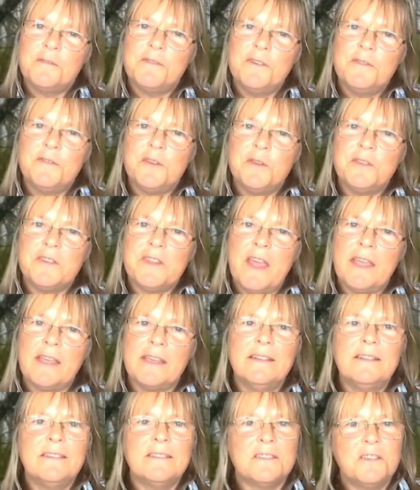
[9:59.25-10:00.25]
for a few
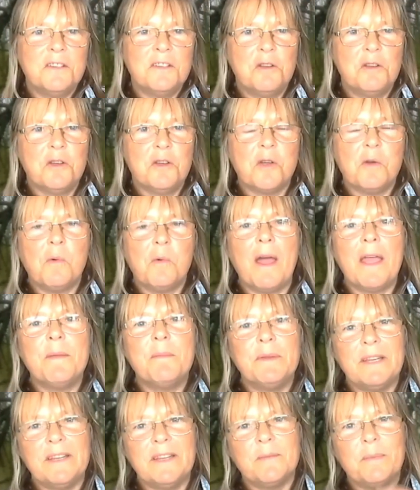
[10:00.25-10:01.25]
seconds and you look away,
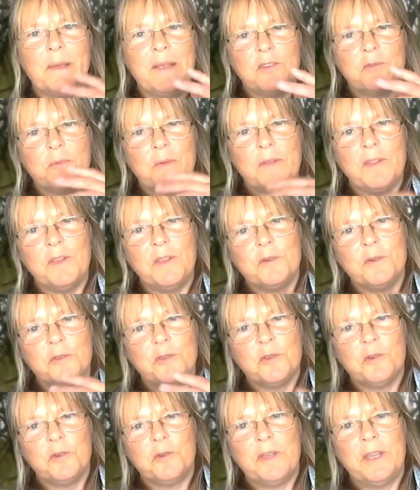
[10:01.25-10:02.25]
but it depends whether you're
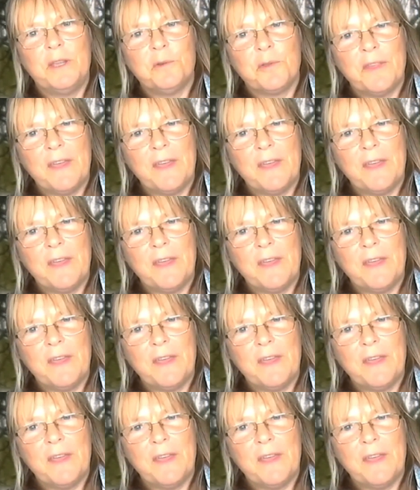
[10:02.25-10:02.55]
talking or